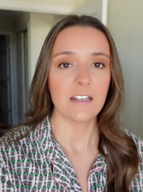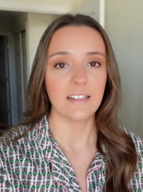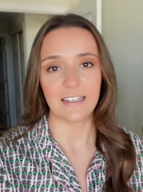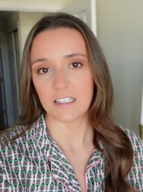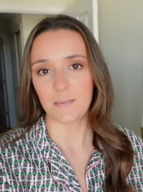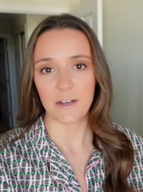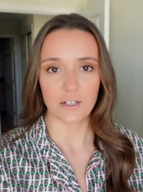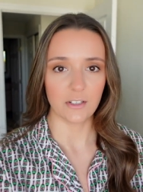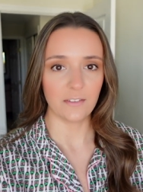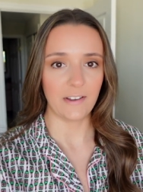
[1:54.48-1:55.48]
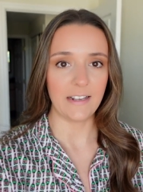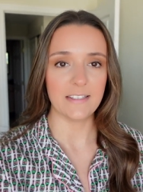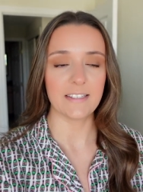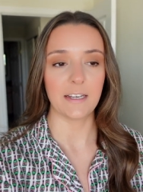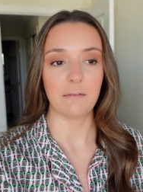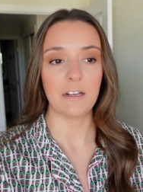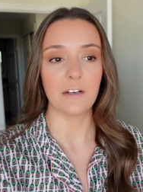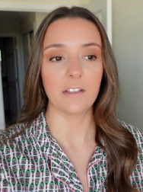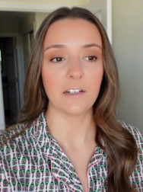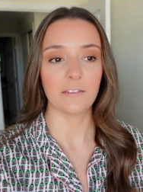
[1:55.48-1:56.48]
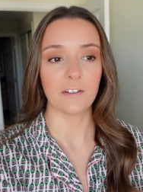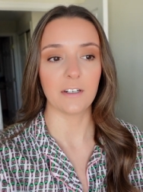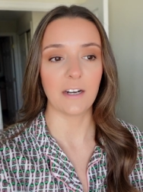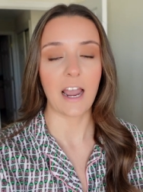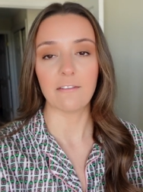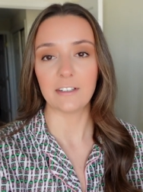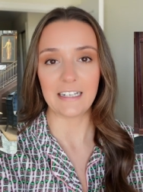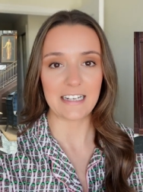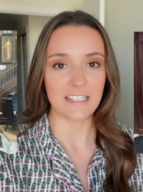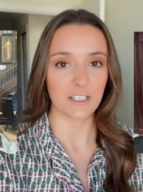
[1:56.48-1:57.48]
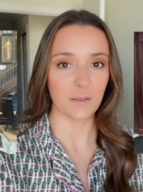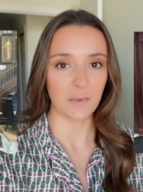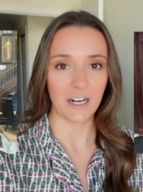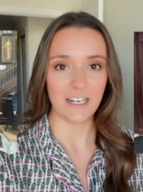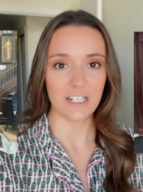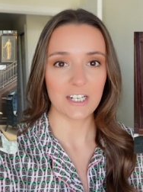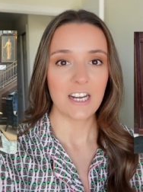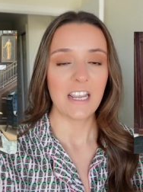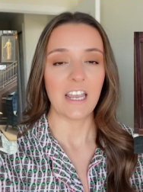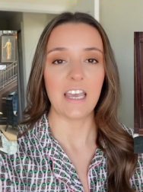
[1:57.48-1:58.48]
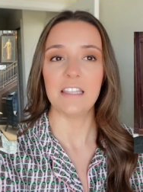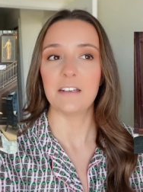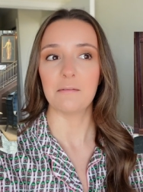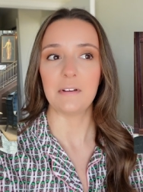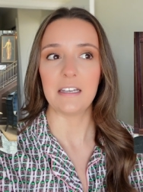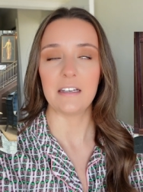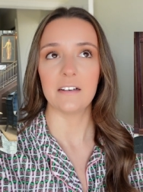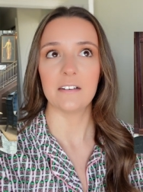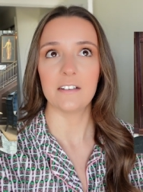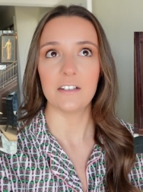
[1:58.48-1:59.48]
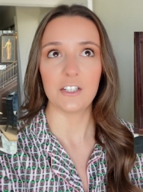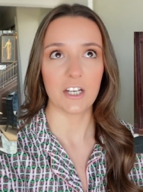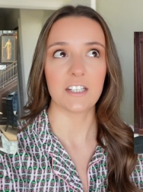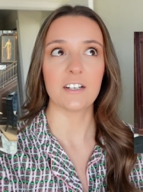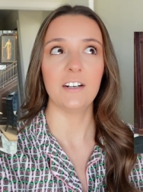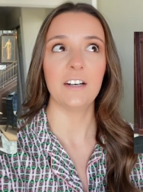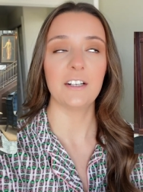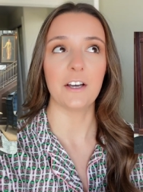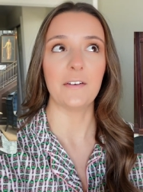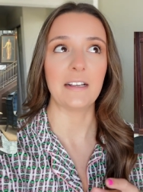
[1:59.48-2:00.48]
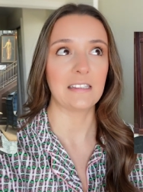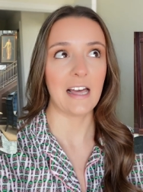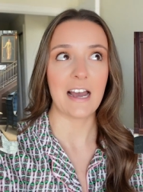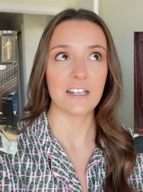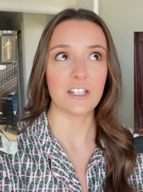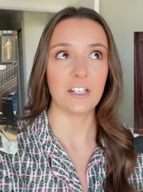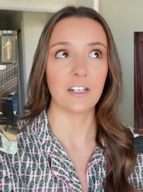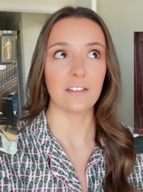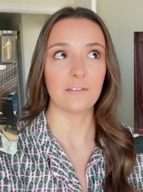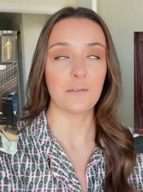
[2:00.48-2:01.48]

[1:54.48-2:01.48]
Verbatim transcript: like special events. Like we go there for every Easter brunch, and then we just started going last year